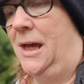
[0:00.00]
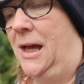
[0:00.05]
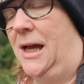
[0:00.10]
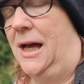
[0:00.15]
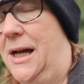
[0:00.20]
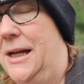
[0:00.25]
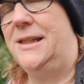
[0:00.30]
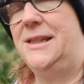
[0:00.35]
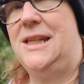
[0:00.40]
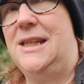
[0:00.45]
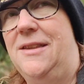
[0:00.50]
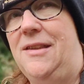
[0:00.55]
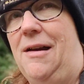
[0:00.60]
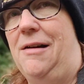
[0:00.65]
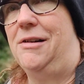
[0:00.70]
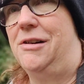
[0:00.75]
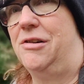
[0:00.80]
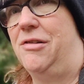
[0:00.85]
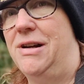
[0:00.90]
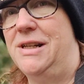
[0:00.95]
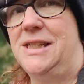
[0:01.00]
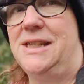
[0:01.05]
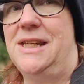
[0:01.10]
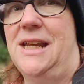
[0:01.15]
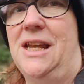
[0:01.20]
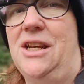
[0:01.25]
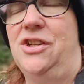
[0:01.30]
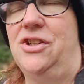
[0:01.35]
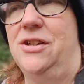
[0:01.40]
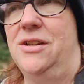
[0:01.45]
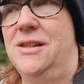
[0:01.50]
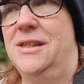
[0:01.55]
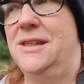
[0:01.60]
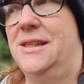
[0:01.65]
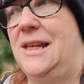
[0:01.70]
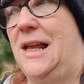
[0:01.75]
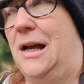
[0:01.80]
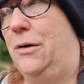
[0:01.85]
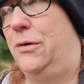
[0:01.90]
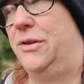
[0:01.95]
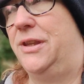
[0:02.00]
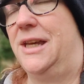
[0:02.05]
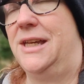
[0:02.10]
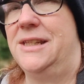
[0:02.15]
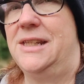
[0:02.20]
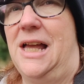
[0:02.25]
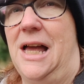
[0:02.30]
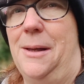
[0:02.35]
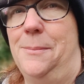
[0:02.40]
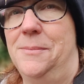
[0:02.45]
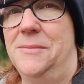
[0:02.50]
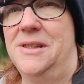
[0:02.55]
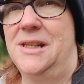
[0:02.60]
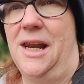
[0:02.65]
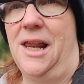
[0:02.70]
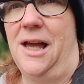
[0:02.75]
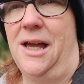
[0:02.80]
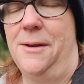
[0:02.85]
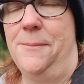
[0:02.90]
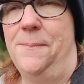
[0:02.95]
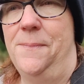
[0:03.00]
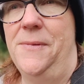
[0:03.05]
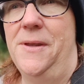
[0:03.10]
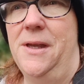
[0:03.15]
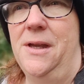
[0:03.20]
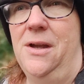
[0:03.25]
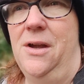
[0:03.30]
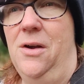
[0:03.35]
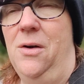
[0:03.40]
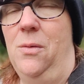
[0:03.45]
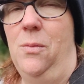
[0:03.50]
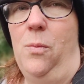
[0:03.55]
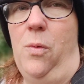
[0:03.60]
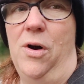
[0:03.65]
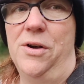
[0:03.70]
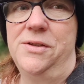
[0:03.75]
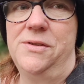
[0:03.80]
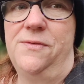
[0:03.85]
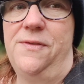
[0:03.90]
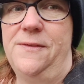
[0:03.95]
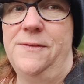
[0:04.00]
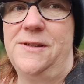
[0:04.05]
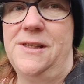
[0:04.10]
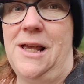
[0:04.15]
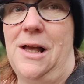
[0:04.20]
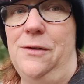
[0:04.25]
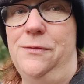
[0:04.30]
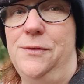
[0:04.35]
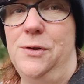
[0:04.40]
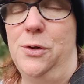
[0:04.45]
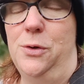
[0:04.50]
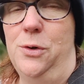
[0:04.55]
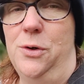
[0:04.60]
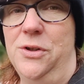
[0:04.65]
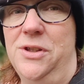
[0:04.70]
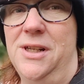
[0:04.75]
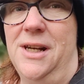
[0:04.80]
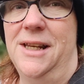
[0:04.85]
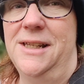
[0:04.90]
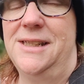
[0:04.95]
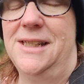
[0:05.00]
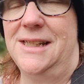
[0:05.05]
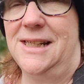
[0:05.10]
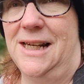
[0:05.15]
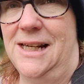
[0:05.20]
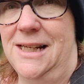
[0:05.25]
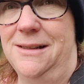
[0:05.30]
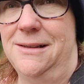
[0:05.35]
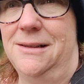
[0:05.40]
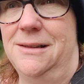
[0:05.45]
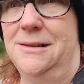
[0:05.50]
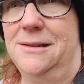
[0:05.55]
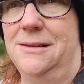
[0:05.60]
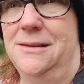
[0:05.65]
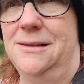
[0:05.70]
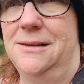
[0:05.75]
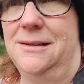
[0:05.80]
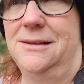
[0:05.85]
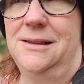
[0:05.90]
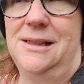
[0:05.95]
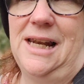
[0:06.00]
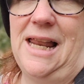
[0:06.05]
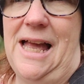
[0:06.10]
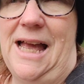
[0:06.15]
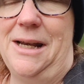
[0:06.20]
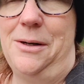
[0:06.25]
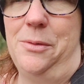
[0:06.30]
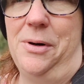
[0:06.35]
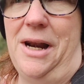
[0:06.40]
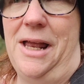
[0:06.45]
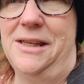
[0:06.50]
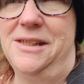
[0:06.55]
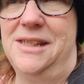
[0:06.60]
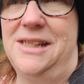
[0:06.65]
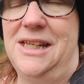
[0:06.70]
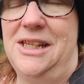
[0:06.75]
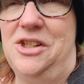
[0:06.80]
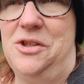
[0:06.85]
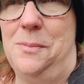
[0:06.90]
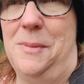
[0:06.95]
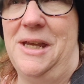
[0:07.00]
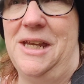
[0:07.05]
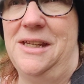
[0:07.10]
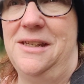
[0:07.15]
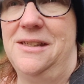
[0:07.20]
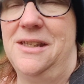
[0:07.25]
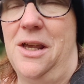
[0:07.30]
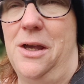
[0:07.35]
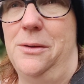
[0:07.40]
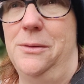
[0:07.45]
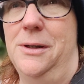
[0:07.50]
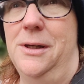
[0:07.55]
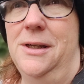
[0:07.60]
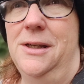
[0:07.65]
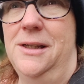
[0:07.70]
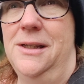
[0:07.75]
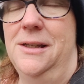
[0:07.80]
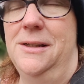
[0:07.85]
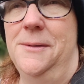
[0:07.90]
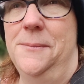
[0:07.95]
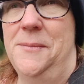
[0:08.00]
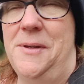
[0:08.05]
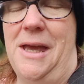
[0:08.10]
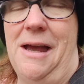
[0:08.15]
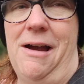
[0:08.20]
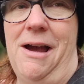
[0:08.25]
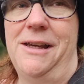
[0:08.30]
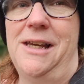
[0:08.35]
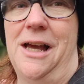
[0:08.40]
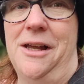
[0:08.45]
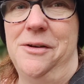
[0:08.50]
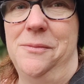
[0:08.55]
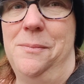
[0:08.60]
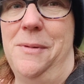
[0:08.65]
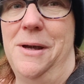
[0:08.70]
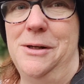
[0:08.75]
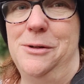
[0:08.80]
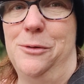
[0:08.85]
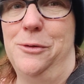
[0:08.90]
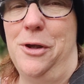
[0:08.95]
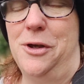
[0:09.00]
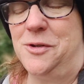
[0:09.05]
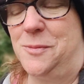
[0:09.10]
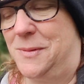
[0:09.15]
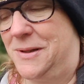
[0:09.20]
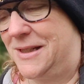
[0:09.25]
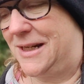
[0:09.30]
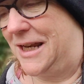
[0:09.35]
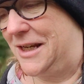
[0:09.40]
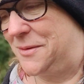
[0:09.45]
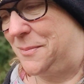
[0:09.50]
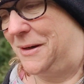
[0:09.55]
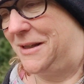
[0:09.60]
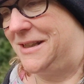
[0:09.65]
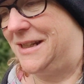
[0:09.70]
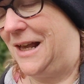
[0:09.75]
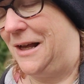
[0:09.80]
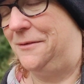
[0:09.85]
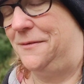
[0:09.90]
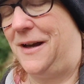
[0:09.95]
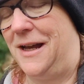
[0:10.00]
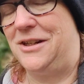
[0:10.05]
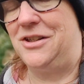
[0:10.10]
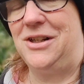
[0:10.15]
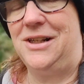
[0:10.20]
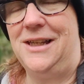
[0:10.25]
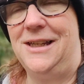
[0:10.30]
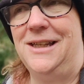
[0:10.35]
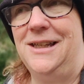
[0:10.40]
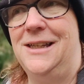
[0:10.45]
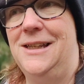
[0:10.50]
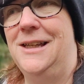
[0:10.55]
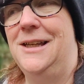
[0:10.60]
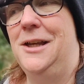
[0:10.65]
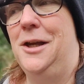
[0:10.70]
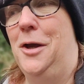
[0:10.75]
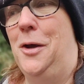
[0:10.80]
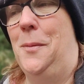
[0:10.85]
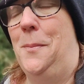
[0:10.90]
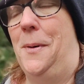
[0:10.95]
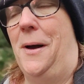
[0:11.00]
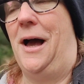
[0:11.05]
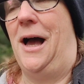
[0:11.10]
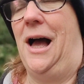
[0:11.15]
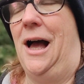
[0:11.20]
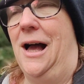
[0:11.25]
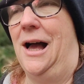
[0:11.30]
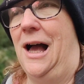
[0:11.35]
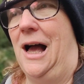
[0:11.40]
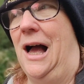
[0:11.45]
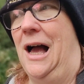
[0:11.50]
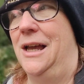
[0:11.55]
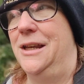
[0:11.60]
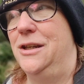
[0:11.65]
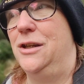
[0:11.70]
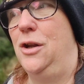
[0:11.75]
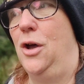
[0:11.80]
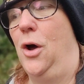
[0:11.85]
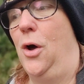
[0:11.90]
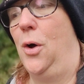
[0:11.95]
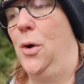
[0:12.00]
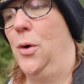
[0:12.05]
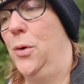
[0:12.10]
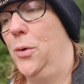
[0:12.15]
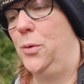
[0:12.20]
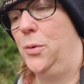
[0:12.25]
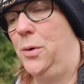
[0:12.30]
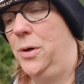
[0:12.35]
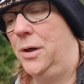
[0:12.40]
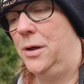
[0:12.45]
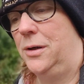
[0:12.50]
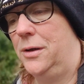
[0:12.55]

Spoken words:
I did their accreditations and sat all the exams, and I was self-taught and I didn't let anyone else teach me, so yeah, I kind of made all those mistakes myself actually. But I know